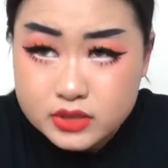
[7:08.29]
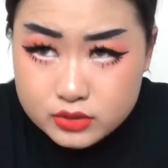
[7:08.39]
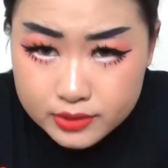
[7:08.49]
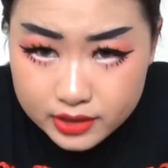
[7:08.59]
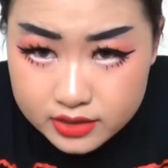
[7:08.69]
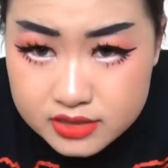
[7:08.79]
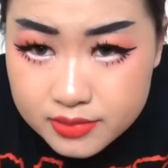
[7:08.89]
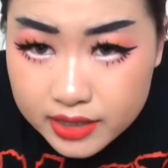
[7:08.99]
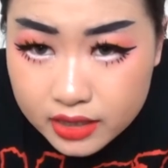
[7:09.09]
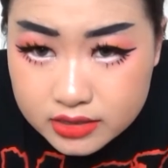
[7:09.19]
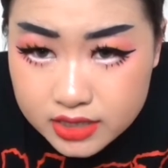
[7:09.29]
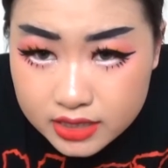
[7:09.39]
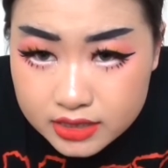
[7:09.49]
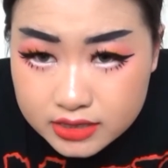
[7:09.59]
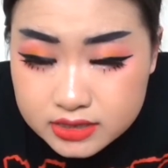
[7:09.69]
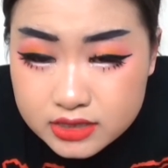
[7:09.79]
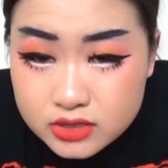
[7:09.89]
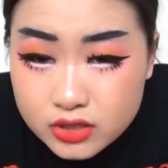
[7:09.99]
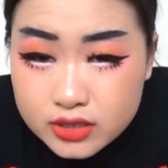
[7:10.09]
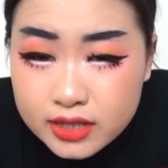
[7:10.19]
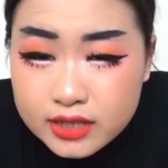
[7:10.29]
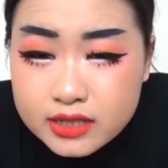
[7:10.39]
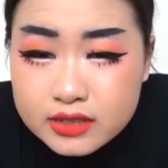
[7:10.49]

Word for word: to be honest, my contact lenses are like